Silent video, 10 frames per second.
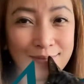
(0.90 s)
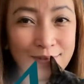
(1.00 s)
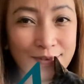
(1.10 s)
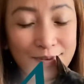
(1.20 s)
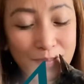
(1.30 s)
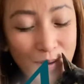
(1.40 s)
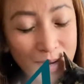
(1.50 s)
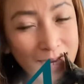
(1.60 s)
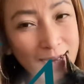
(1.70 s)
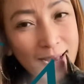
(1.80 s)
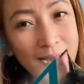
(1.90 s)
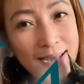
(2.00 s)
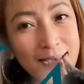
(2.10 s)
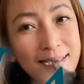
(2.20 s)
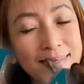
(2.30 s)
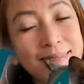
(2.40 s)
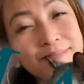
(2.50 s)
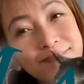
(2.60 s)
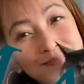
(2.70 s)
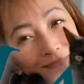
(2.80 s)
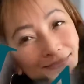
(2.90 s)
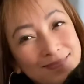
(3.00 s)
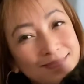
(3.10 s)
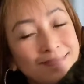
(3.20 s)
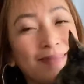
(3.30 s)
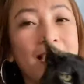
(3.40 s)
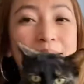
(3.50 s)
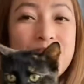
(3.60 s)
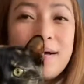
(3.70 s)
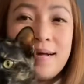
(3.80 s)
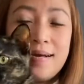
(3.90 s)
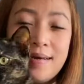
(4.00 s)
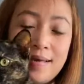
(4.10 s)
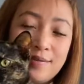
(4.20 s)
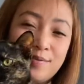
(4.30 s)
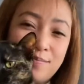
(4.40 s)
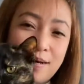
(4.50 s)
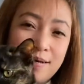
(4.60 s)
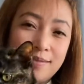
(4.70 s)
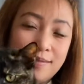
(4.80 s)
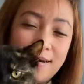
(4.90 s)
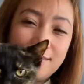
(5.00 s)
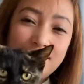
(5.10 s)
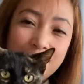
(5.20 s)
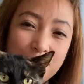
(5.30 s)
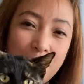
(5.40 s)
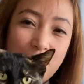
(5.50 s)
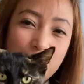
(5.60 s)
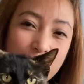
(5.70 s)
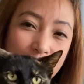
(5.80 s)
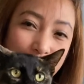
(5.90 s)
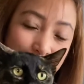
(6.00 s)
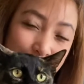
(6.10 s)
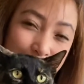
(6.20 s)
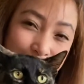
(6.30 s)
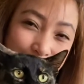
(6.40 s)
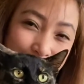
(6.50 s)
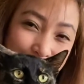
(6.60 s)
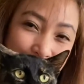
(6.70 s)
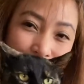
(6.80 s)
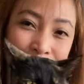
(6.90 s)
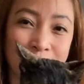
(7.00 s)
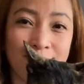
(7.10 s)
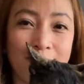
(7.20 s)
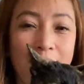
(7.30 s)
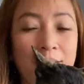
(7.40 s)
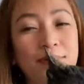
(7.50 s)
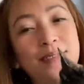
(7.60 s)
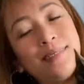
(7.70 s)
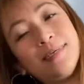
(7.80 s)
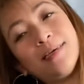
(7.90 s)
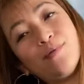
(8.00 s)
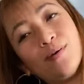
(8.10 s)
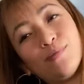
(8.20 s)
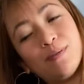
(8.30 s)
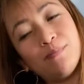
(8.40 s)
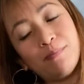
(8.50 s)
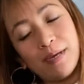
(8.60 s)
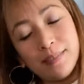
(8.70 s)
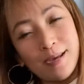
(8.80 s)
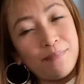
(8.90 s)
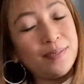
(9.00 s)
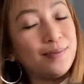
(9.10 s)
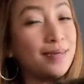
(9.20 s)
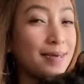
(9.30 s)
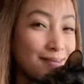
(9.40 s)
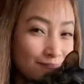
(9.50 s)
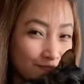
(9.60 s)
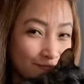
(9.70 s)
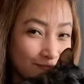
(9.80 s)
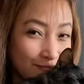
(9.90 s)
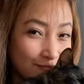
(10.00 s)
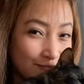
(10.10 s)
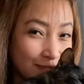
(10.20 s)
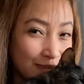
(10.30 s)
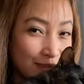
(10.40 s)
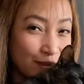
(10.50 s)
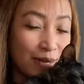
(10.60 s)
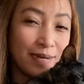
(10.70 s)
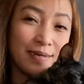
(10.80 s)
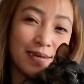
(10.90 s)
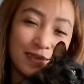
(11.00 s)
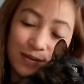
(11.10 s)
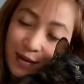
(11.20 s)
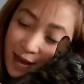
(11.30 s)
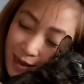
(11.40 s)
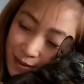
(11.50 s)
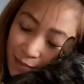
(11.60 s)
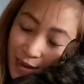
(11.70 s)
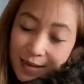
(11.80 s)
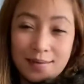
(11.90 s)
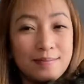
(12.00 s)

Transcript: Good morning, guys. I'm back again to my channel, Maui Studio. I'm just thinking what will be my topic today, so that's why I make